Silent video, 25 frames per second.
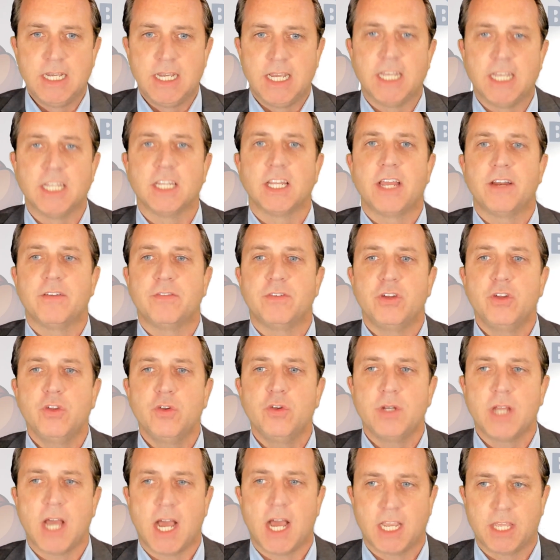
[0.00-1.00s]
in light of
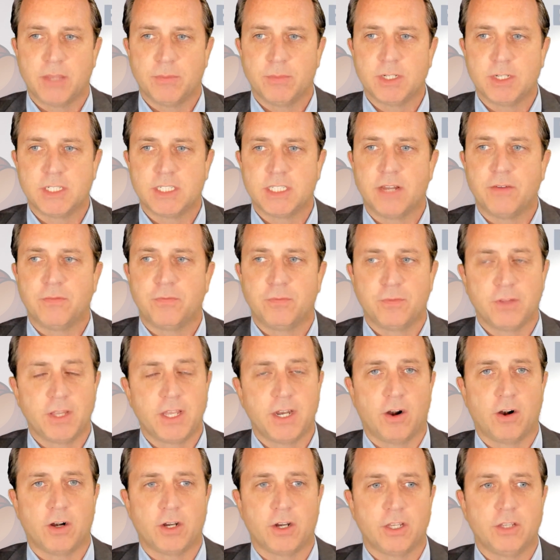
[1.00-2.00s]
new documents that
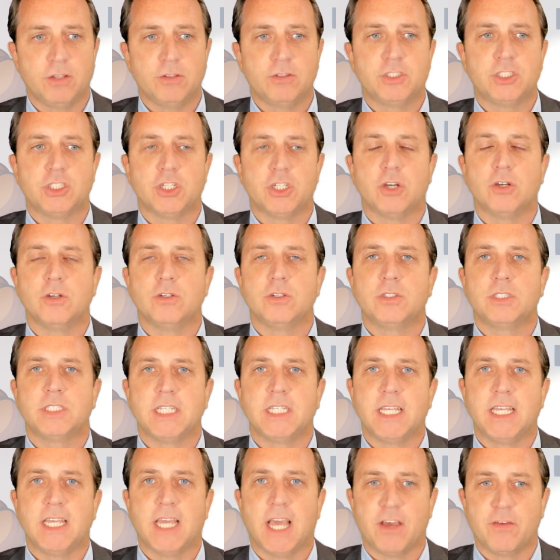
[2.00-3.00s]
Flynn argues shows
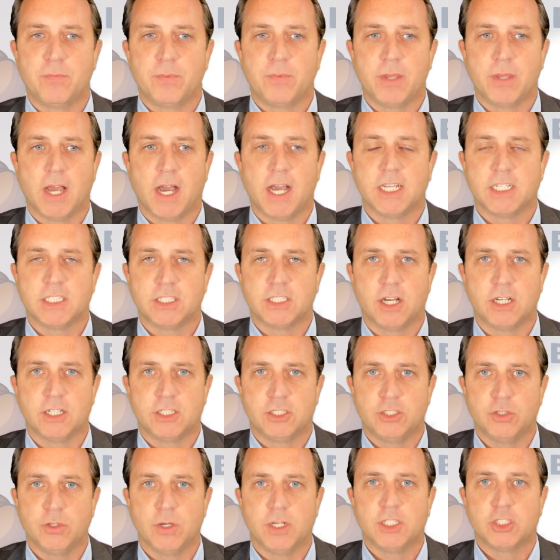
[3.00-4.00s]
the FBI sought
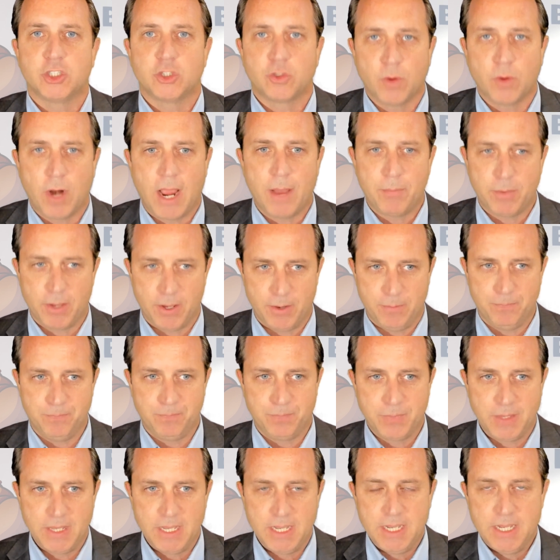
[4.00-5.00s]
to entrap him.
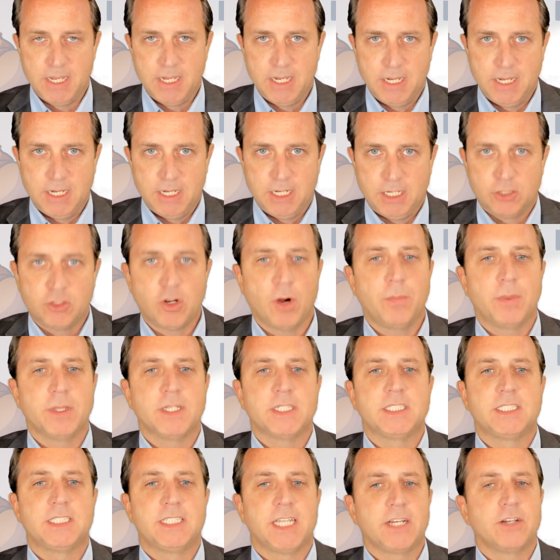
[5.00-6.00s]
Trump
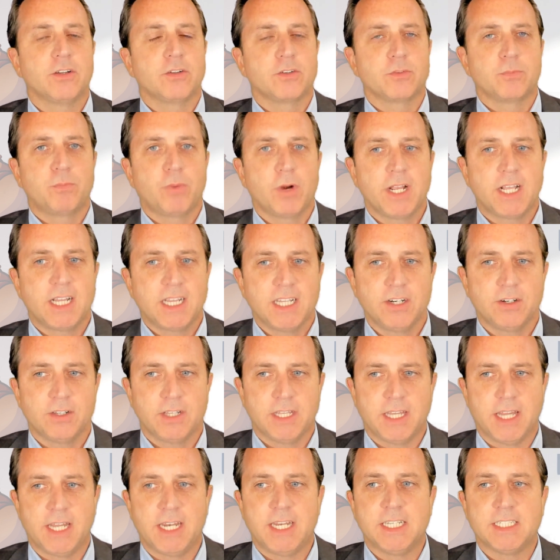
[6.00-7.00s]
has signaled pretty
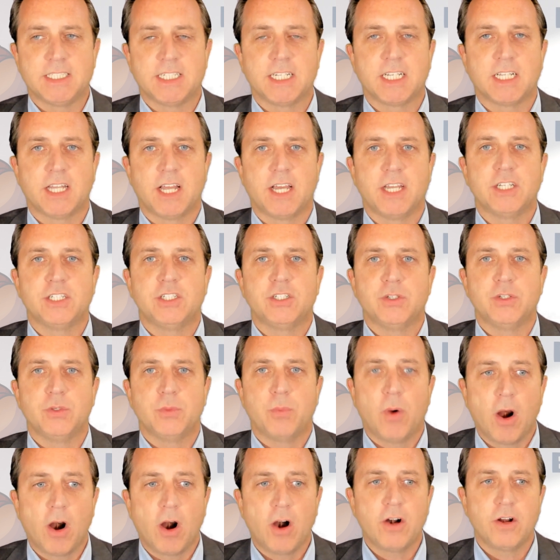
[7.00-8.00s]
clearly that he's inclined to
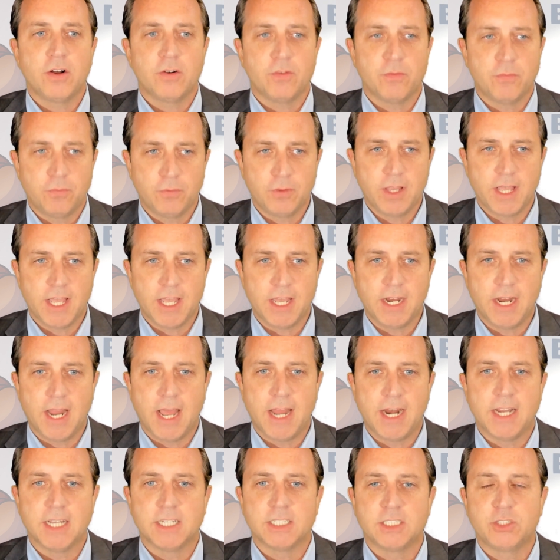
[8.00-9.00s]
pardon Flynn
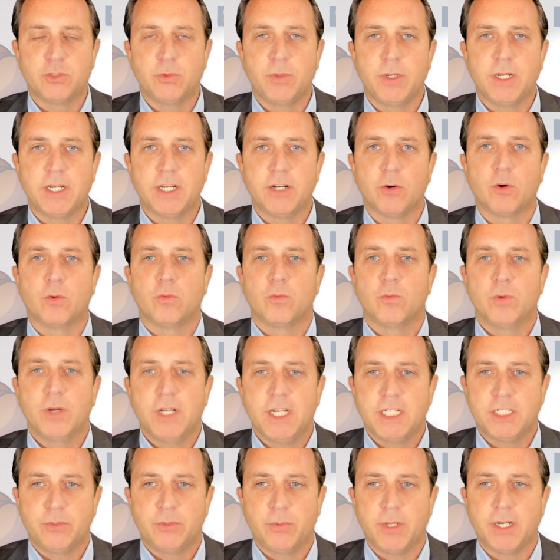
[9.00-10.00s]
and has tweeted or
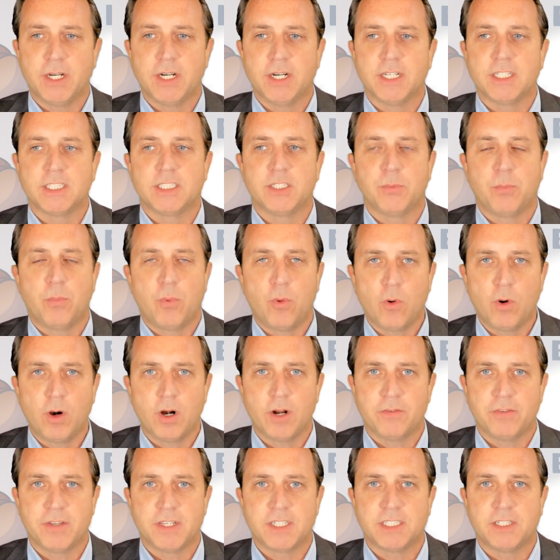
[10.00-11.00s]
retweeted in
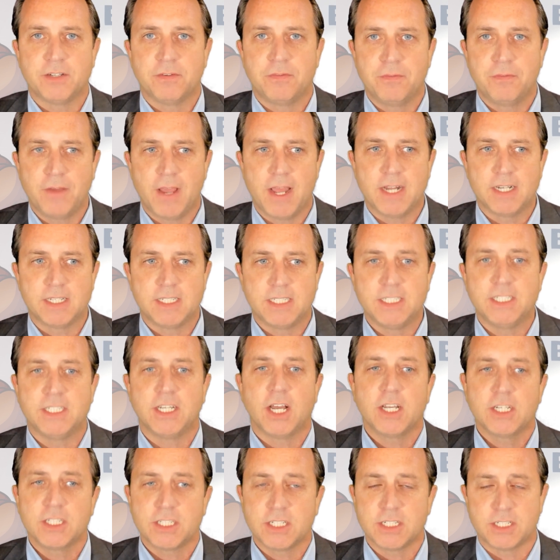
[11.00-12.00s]
support of his defense
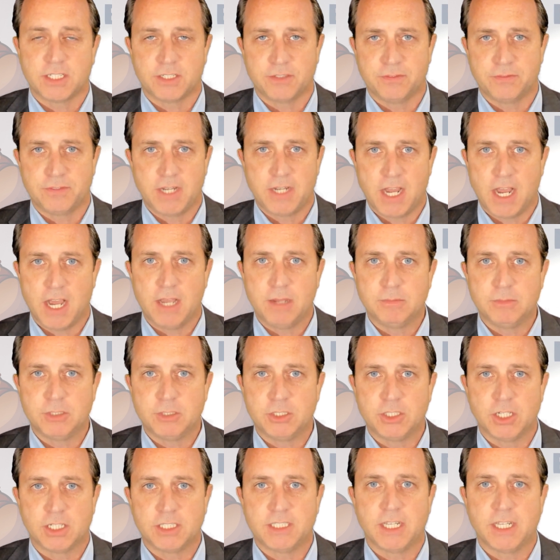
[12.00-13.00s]
dozens of times
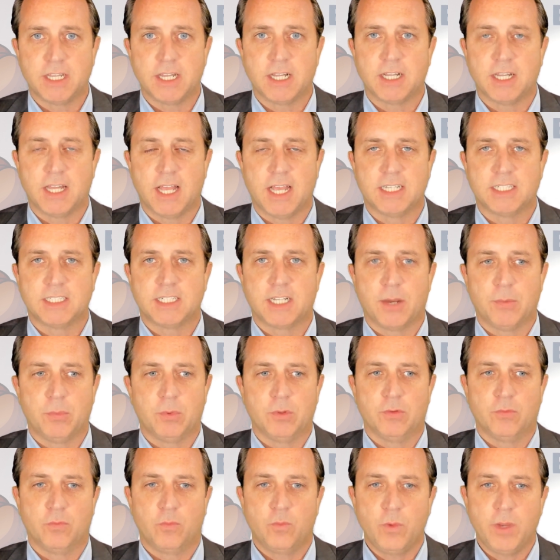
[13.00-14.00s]
just in the last
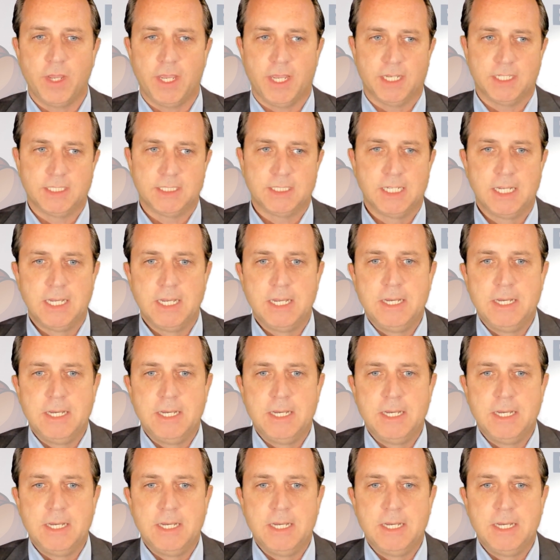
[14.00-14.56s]
couple of weeks.